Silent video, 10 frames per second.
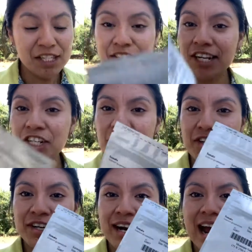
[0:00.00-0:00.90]
Sun
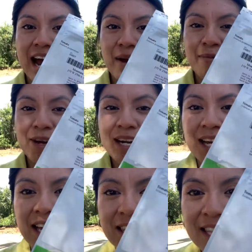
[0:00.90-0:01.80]
Sugar hybrid.
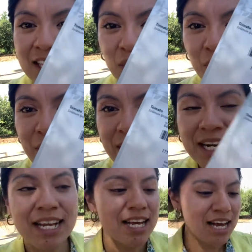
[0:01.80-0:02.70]
This one,
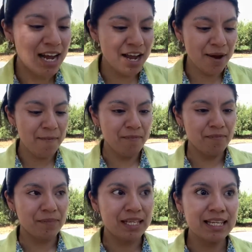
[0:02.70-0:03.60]

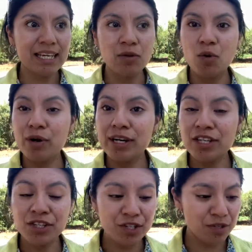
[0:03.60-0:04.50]
it's like an
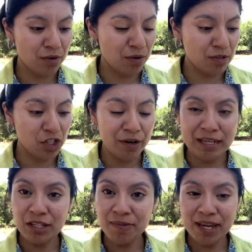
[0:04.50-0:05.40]
orange
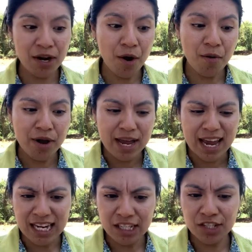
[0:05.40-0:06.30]
cherry tomato,
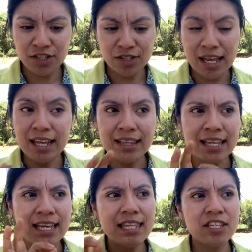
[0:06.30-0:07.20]
and it said
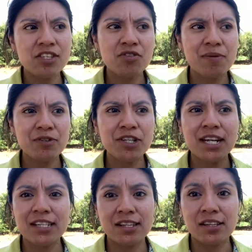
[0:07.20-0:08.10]
in the description
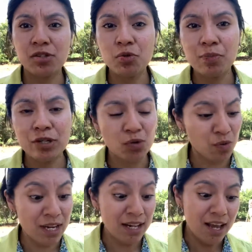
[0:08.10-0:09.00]
that it's like super
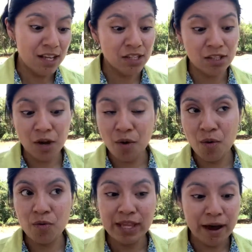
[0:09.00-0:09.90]
sweet.
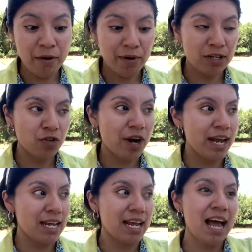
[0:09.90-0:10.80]
So now I want to
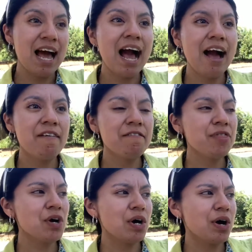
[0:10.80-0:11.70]
try it. I
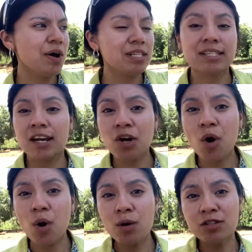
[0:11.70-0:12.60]
have the Sun
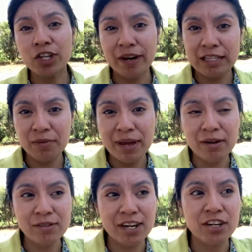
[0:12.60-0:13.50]
Gold cherry
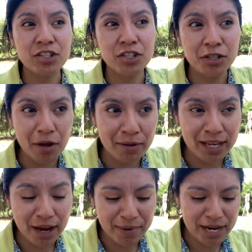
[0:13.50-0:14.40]
tomatoes that are slowly
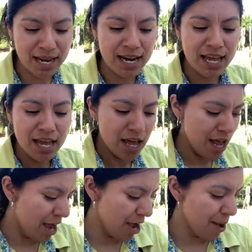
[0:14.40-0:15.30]
coming in.
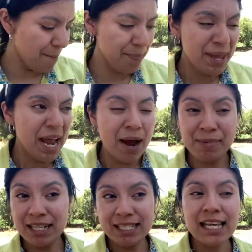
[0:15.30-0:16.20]
I'm
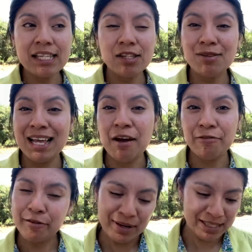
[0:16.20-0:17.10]
gonna test those out
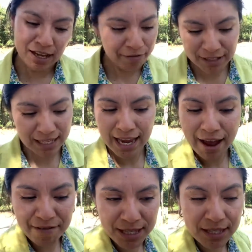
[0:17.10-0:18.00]
for myself because I
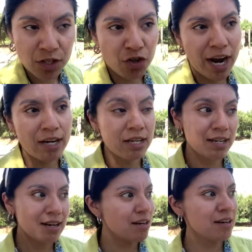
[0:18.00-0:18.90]
haven't tried
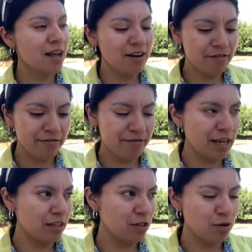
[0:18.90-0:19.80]
none of
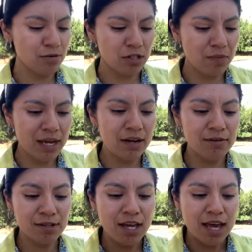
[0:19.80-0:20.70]
like those
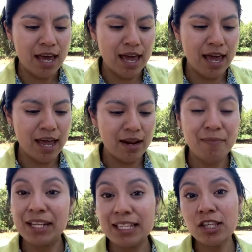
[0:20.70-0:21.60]
tomatoes,
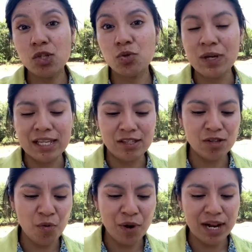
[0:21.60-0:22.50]
but it sweet.
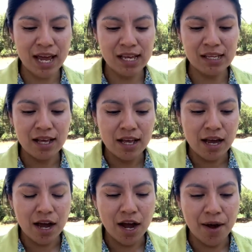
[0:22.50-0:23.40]
So when I
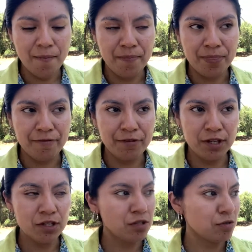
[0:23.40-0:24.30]
for
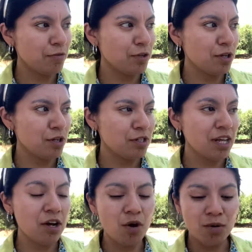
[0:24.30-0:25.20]
the
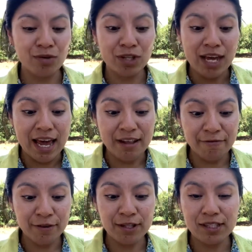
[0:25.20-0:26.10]
Sun Golds, and
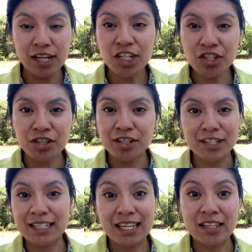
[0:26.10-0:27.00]
for the Sun Sugars
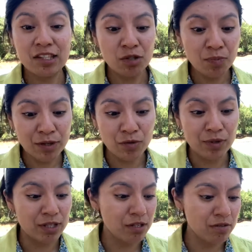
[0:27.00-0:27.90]
it said super
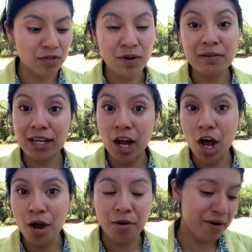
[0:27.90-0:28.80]
sweet too, so I was like,
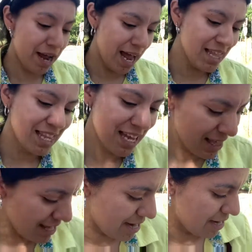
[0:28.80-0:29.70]
oh, I
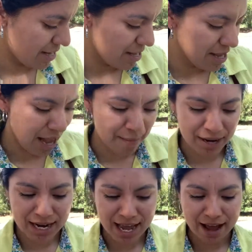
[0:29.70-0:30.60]
like that. I'm
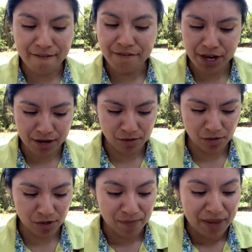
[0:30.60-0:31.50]
gonna have
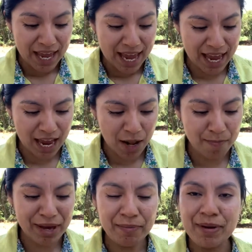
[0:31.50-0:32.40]
those.
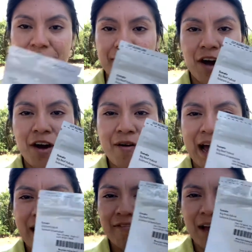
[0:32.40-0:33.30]
And Big Beef,
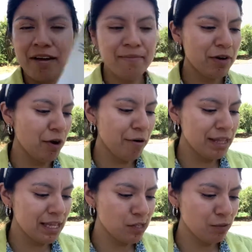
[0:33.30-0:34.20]
I'm
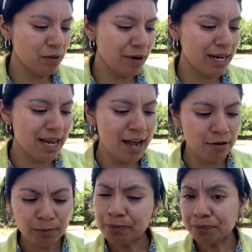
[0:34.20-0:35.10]
growing this one right
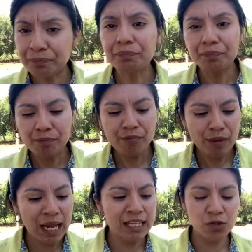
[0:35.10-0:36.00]
now
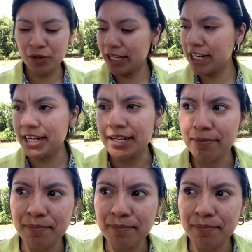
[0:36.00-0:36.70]
and it's really good.